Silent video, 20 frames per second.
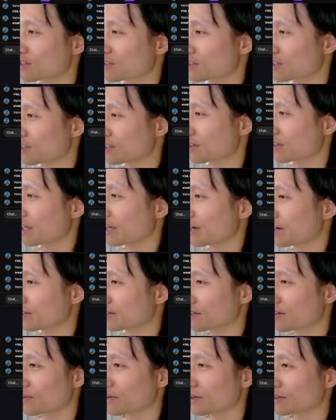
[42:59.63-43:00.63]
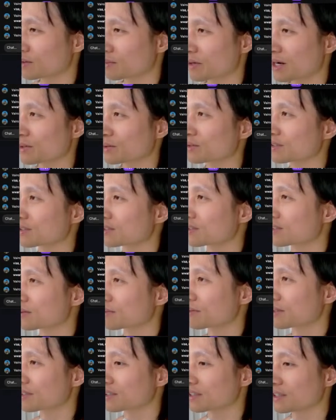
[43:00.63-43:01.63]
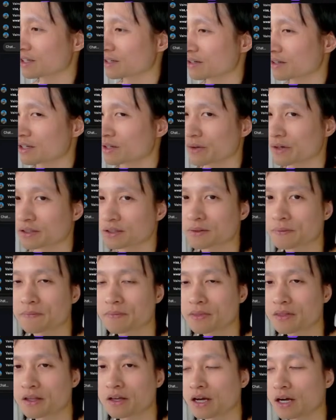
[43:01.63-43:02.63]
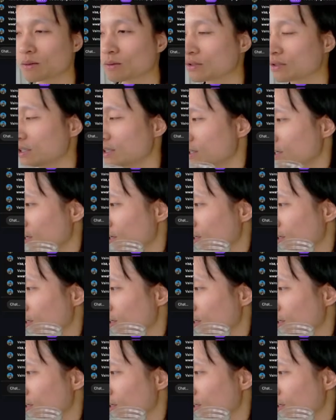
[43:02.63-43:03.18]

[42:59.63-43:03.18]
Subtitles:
in the cloud that runs a browser or something. Yeah. Anyways, I will see y'all